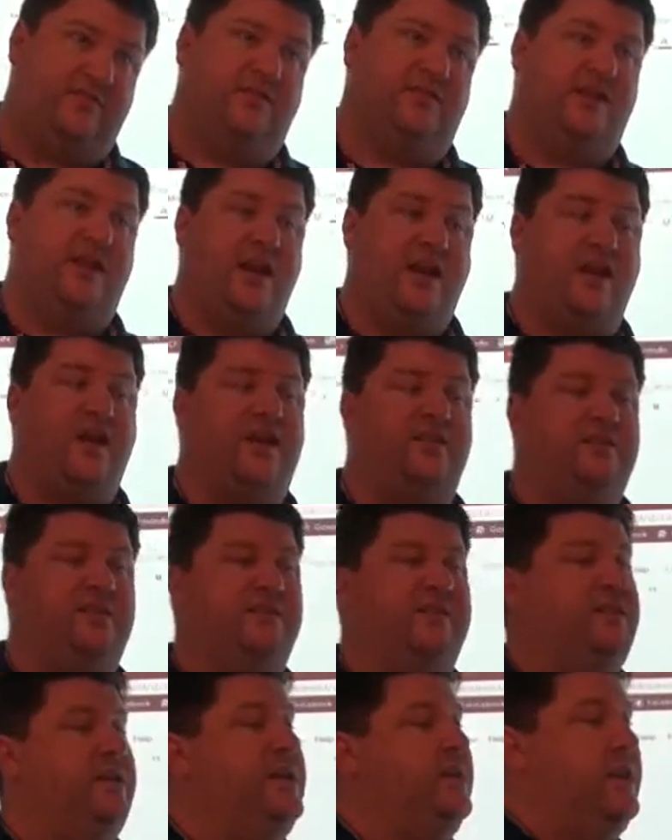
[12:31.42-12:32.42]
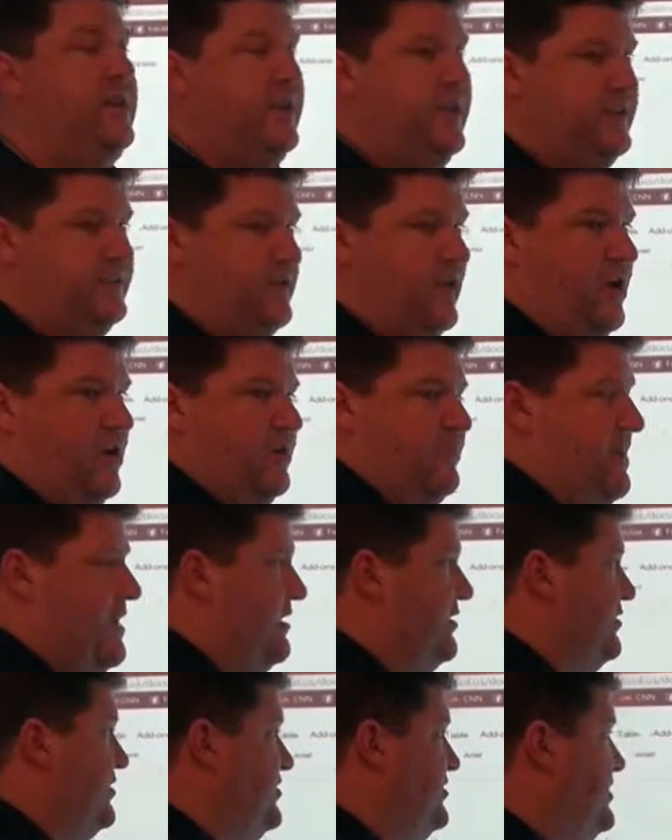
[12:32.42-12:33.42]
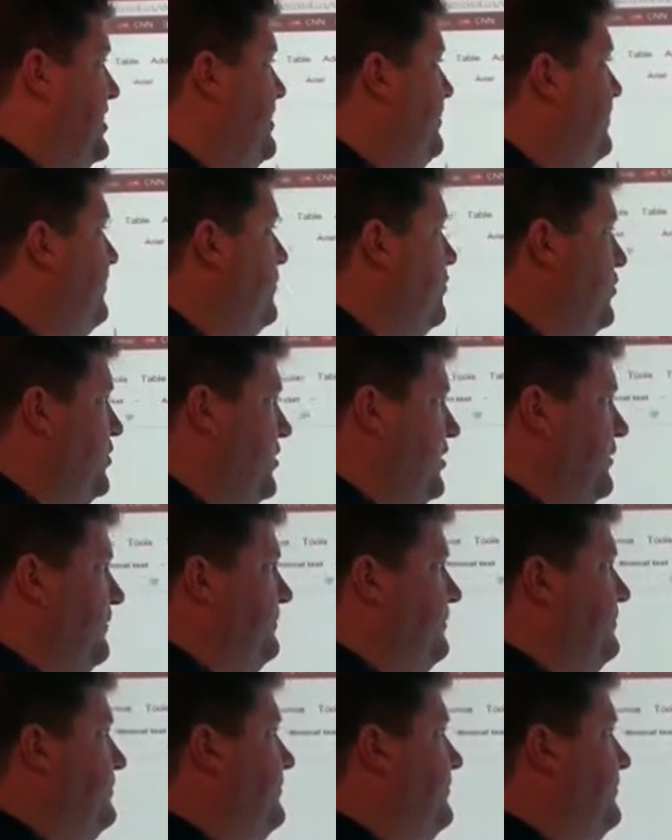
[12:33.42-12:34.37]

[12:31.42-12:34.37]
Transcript: it, did I not save it. It's automatically saved for you.